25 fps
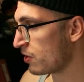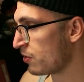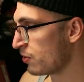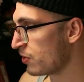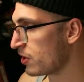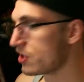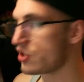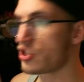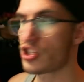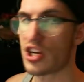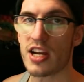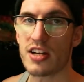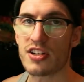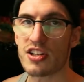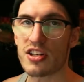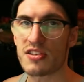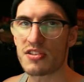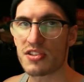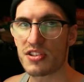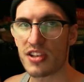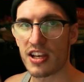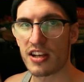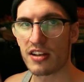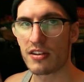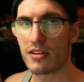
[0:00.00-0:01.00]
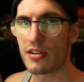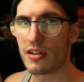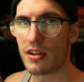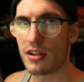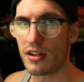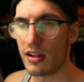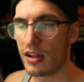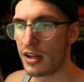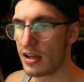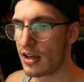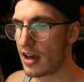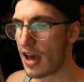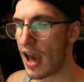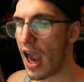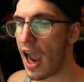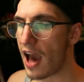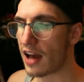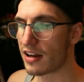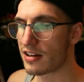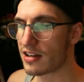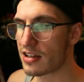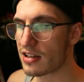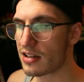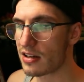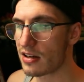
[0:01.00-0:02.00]
You can change a single
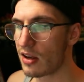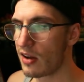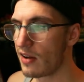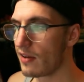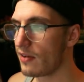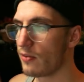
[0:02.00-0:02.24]
edit